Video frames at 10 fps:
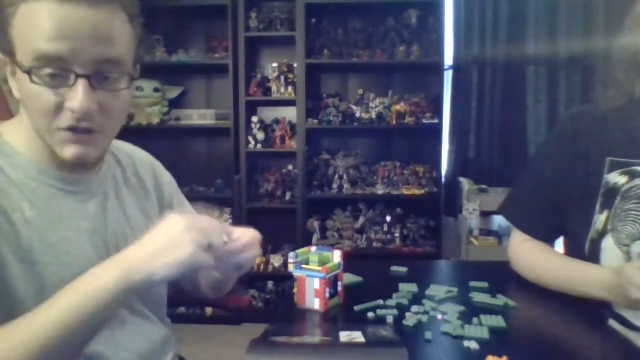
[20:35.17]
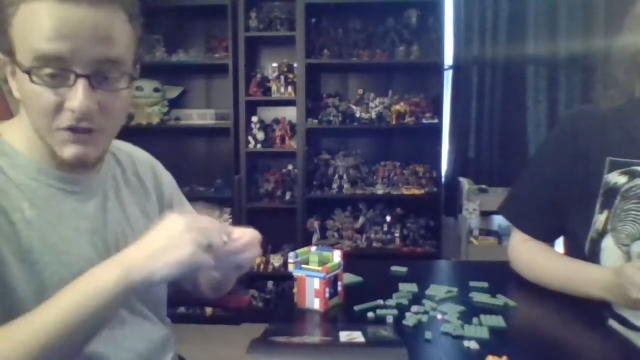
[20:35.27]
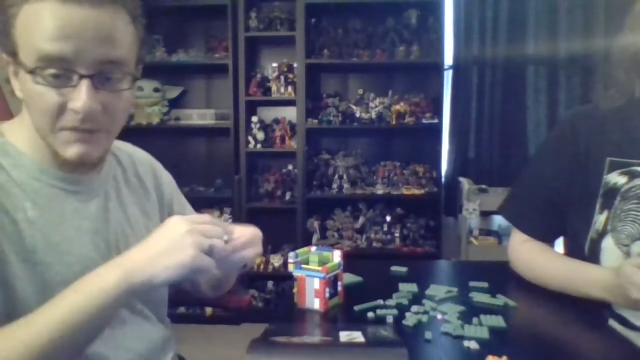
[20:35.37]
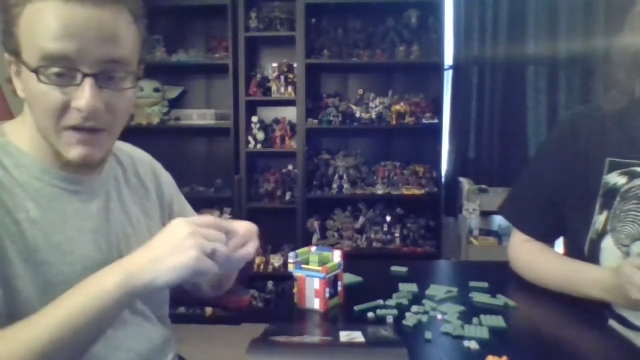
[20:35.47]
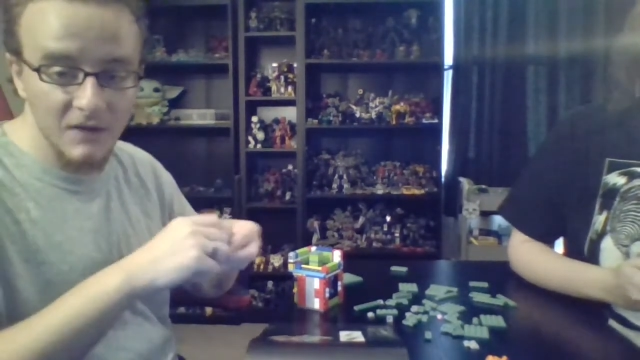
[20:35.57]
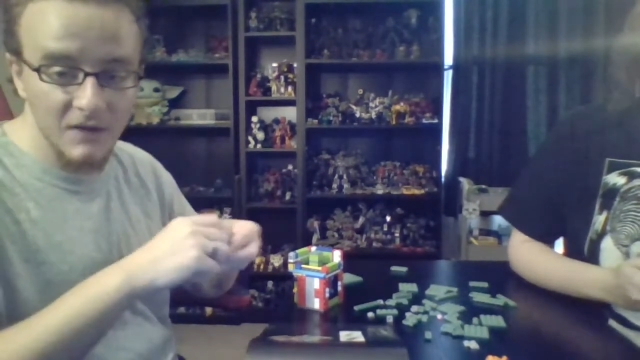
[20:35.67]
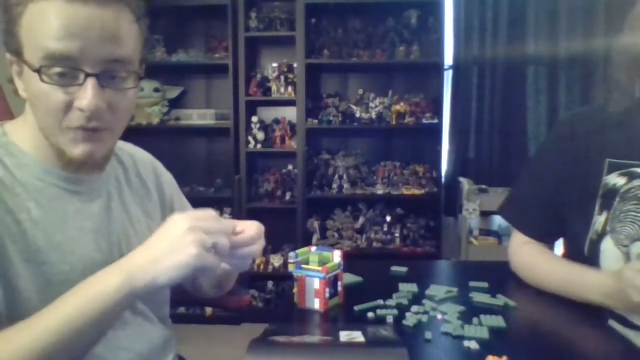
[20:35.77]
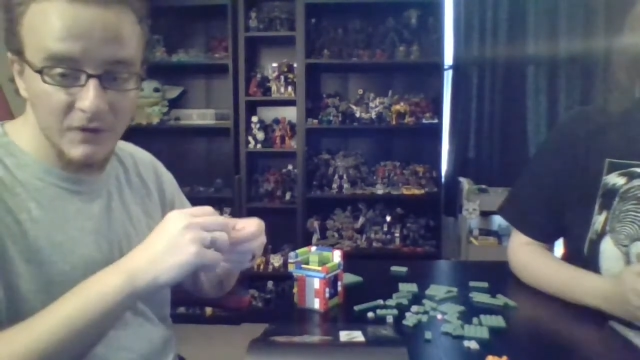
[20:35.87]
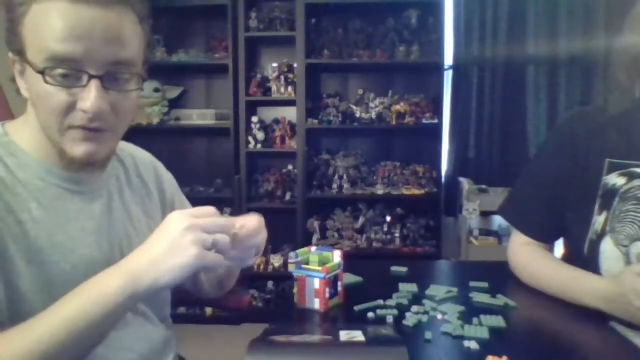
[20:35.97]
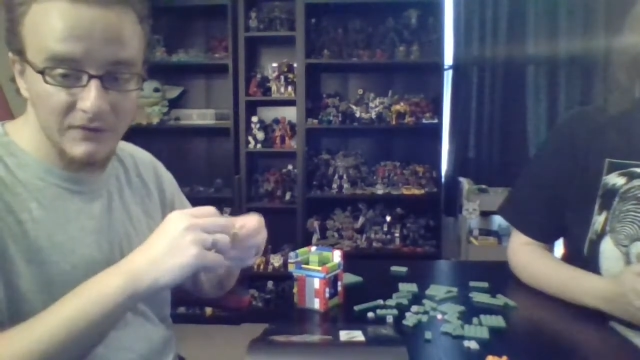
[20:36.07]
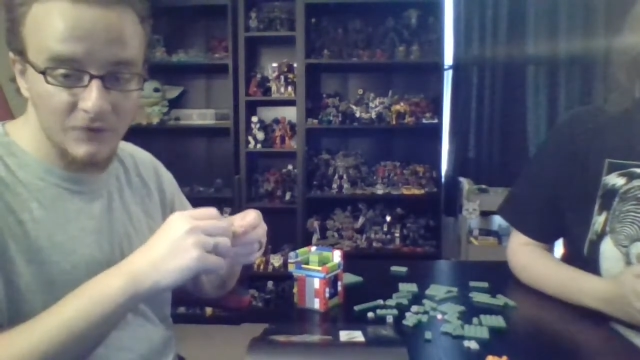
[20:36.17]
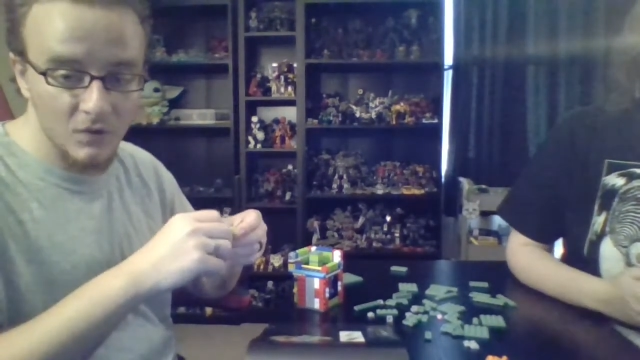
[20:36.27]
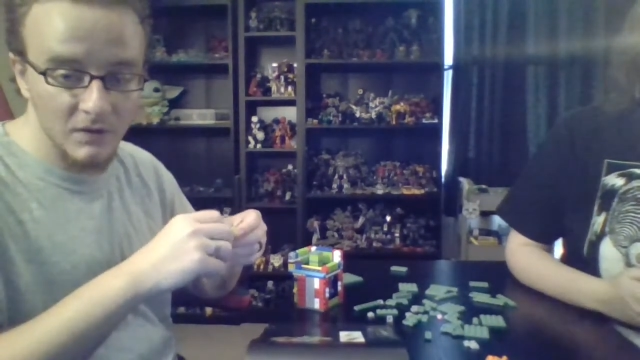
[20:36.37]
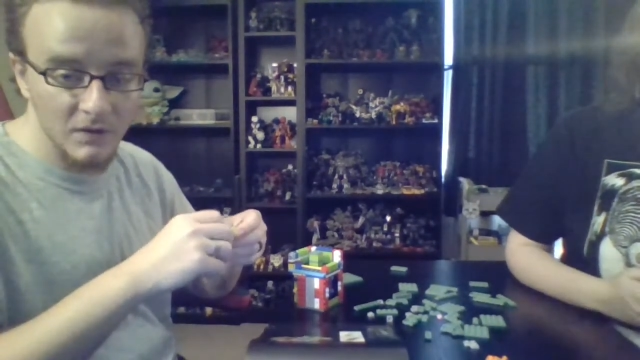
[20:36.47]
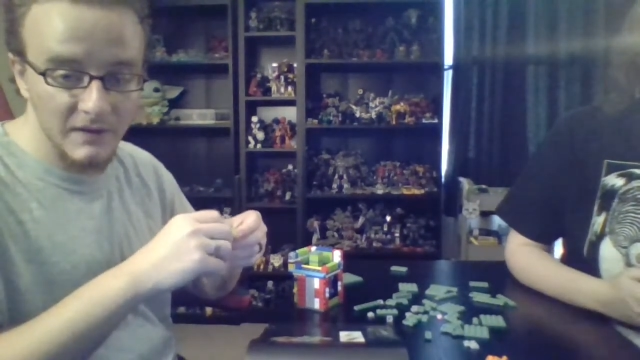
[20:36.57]
jumping off point
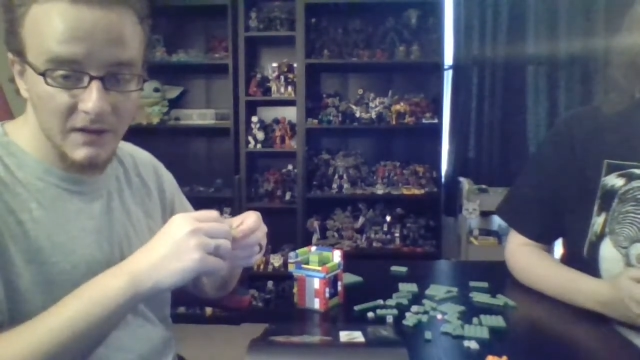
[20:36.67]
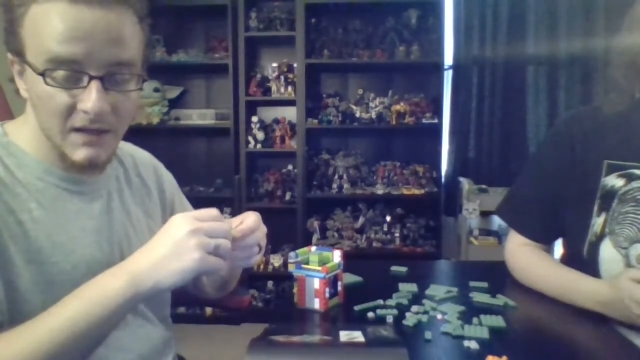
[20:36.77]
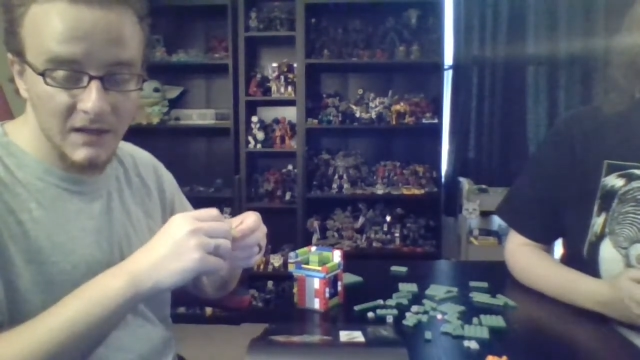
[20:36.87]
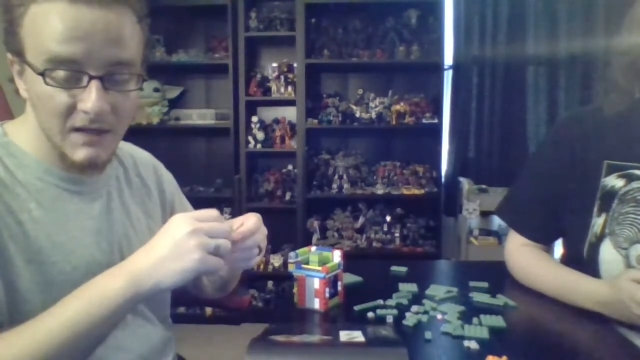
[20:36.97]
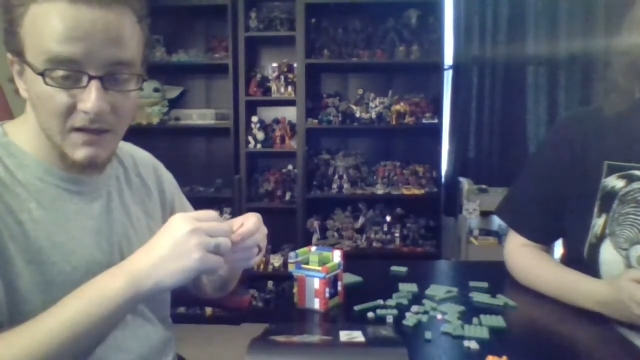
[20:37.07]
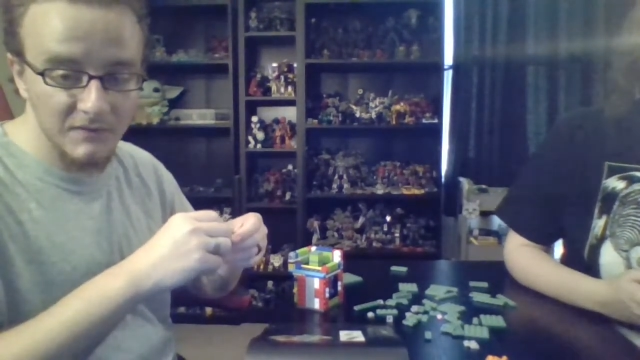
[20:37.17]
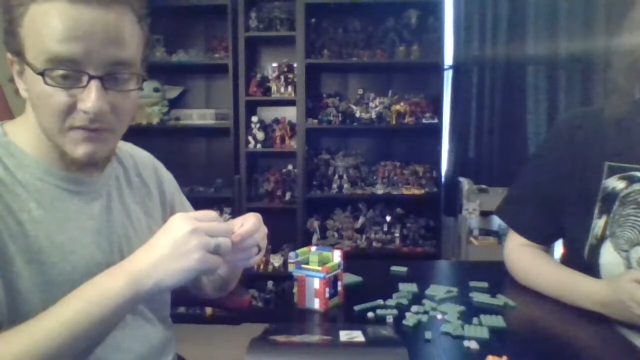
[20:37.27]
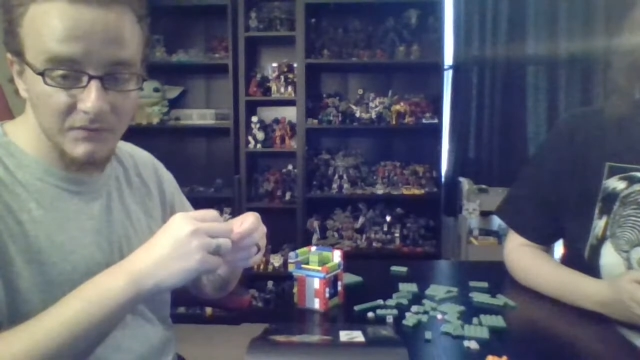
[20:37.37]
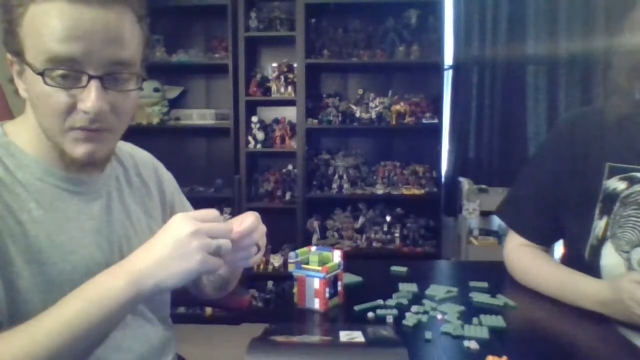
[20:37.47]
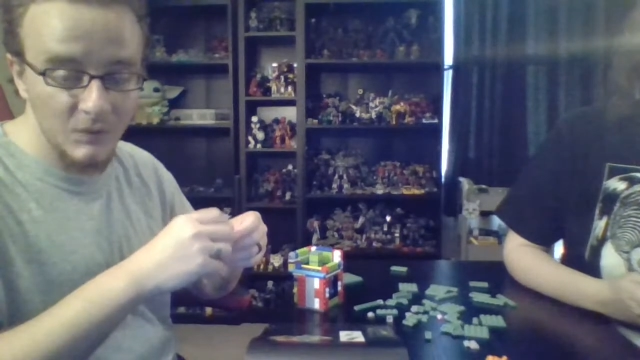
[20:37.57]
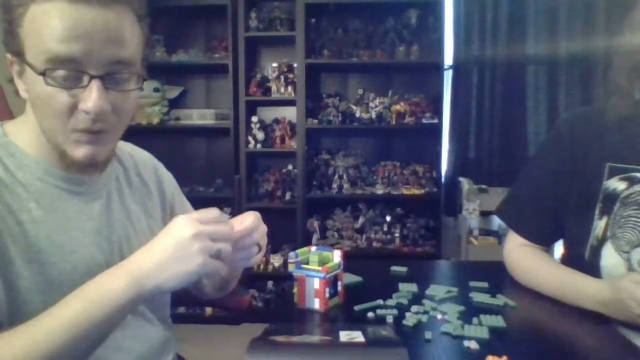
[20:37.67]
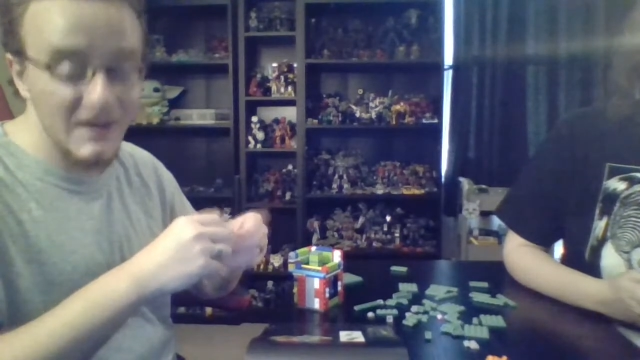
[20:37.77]
for. We